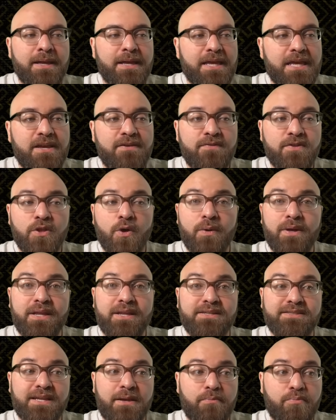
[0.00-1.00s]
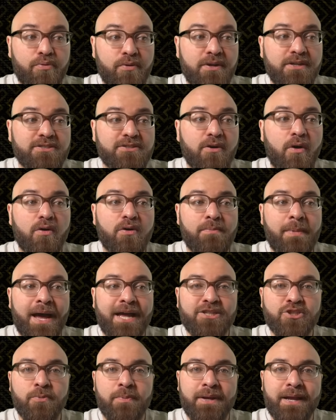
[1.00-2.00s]
even though it is a pretty solid
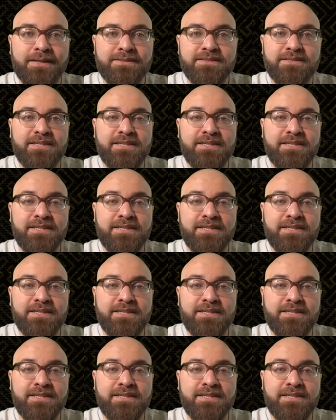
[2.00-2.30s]
matchup against